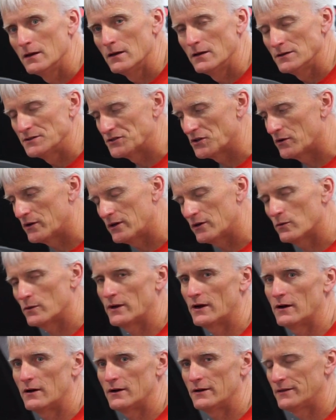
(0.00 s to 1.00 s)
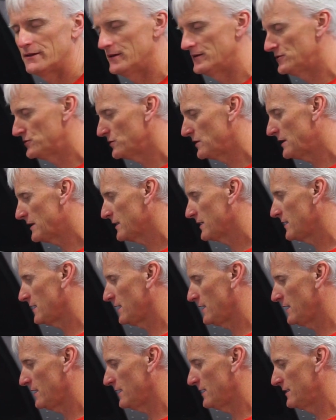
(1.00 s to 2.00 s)
So here we are at the truck,
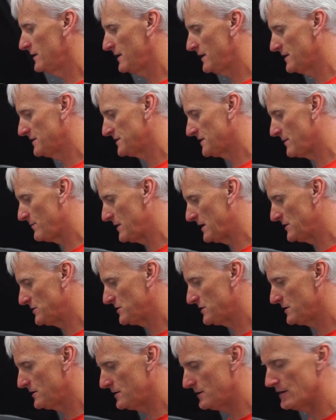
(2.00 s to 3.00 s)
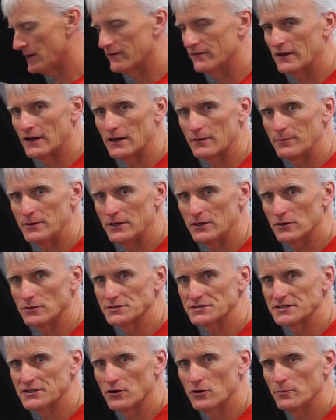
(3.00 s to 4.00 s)
and as I mentioned, I've got a Pico
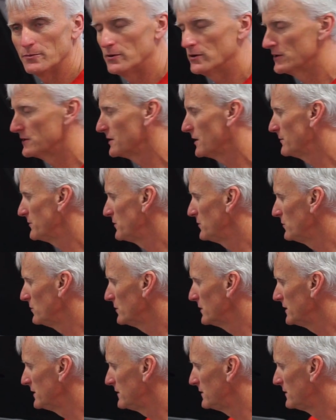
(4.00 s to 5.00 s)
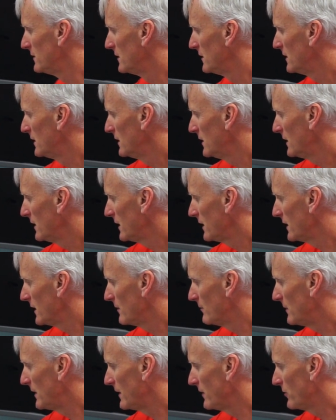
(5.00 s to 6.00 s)
Scope hooked up to it,
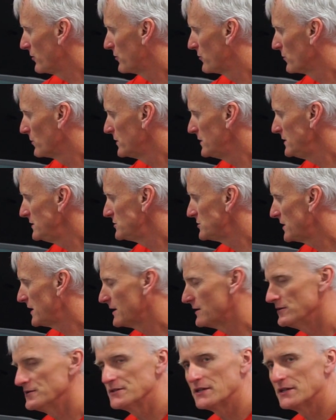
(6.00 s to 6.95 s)
and my 3 channels